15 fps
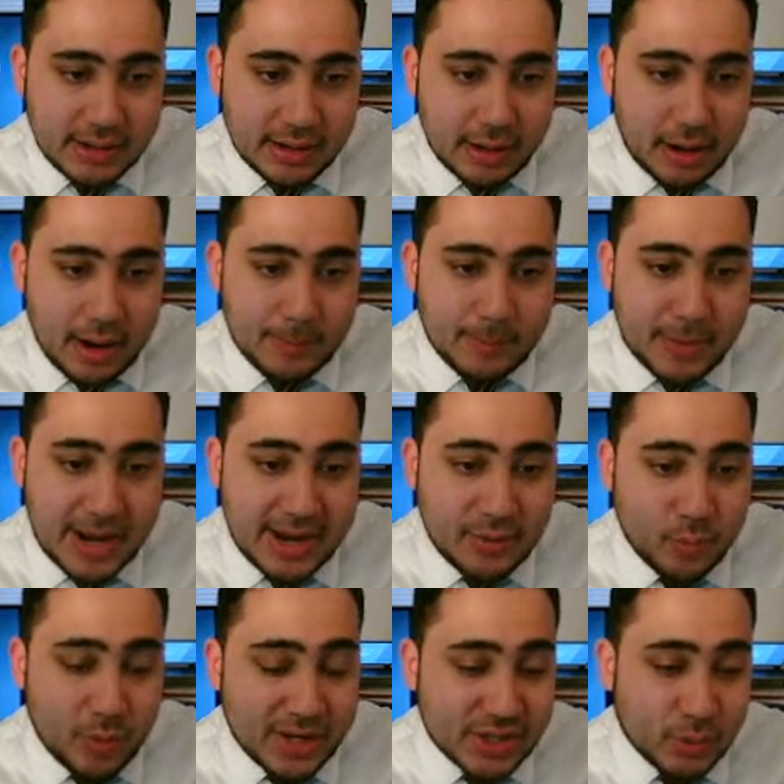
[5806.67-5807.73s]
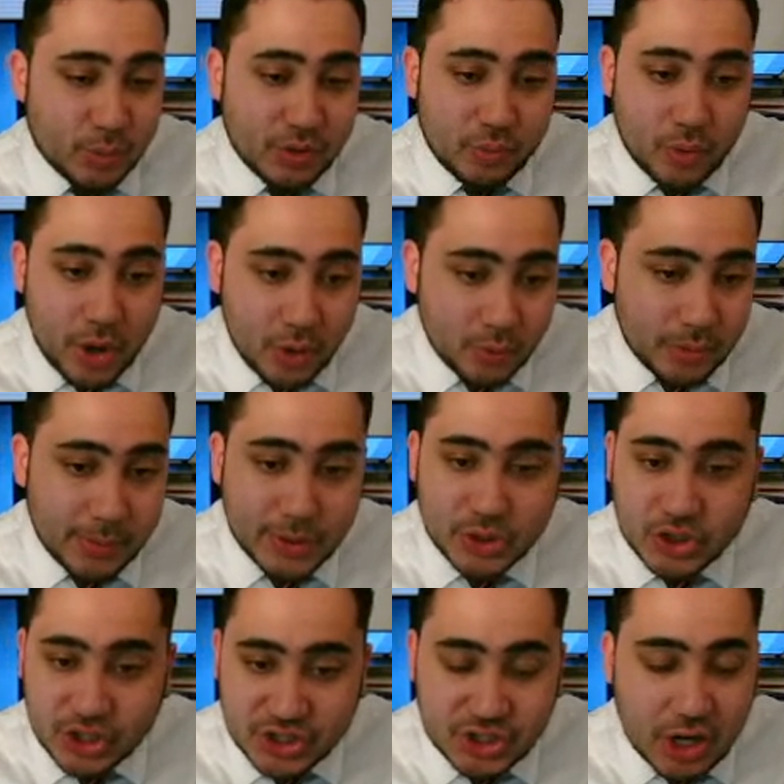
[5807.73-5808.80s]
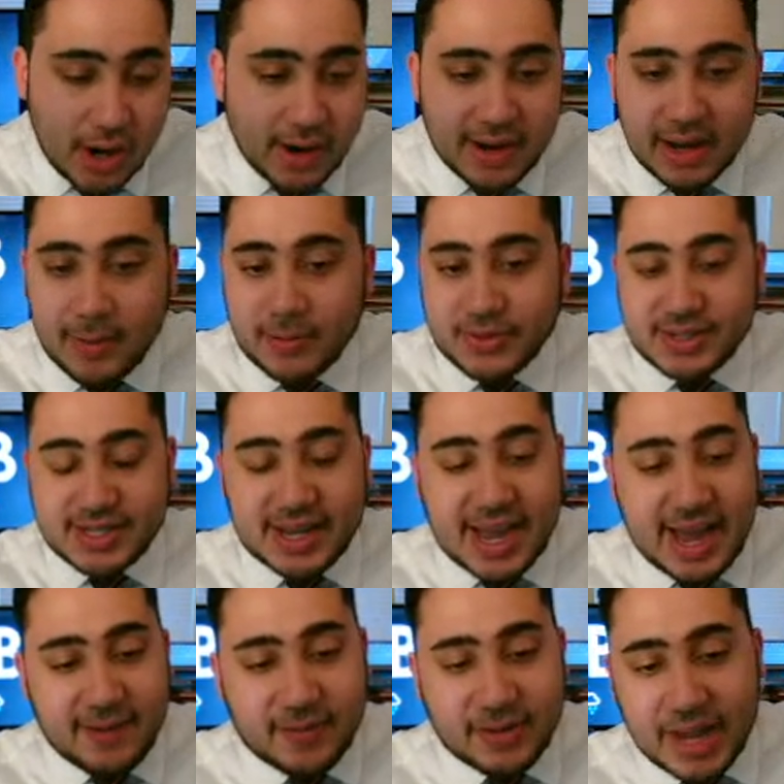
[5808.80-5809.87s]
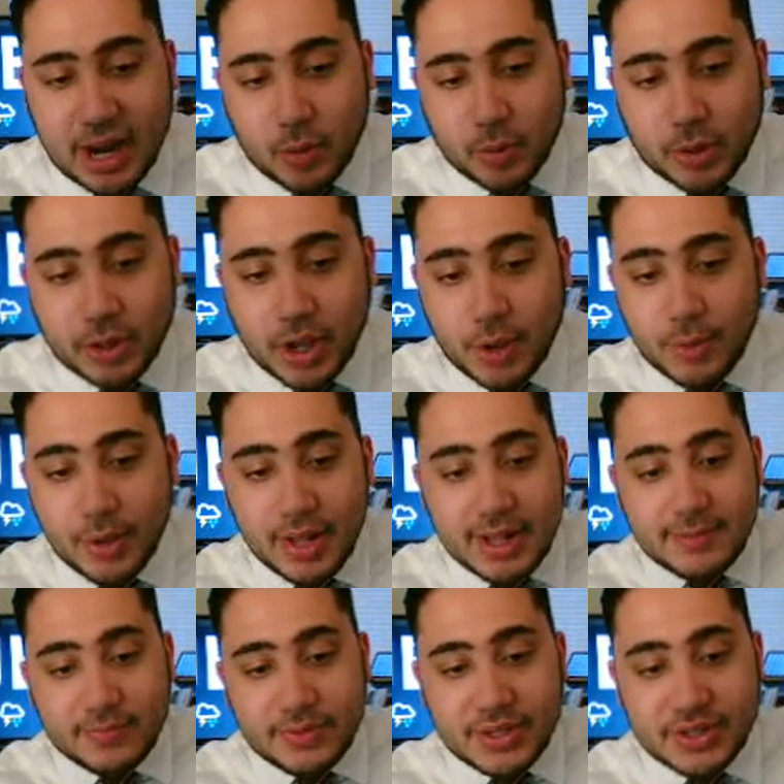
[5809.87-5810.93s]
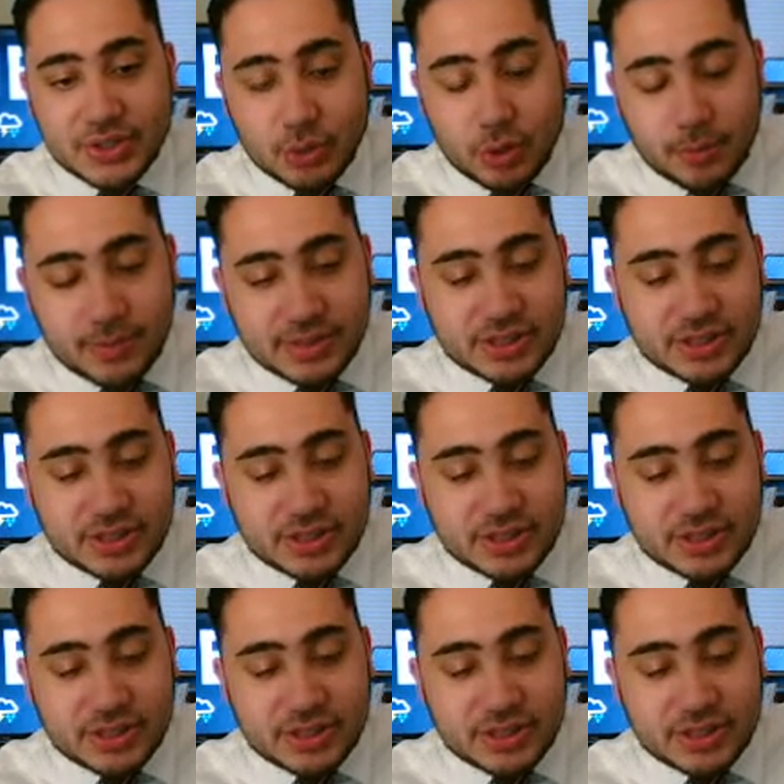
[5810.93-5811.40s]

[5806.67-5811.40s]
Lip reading: near Baden Westwood Road. We were just talking about this like half an hour ago. This storm